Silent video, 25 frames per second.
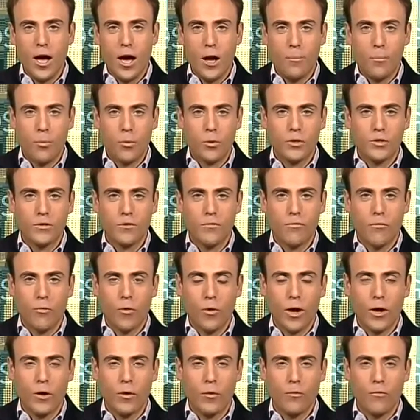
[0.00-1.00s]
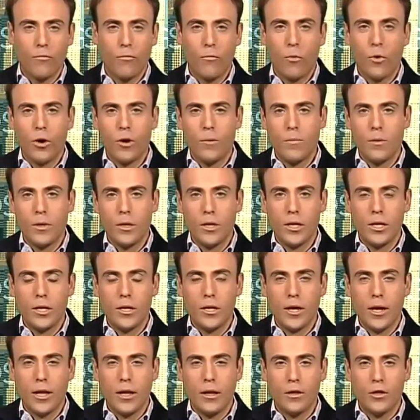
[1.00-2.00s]
upwards of $440
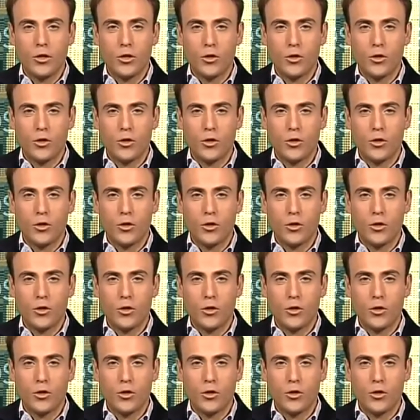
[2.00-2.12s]
million,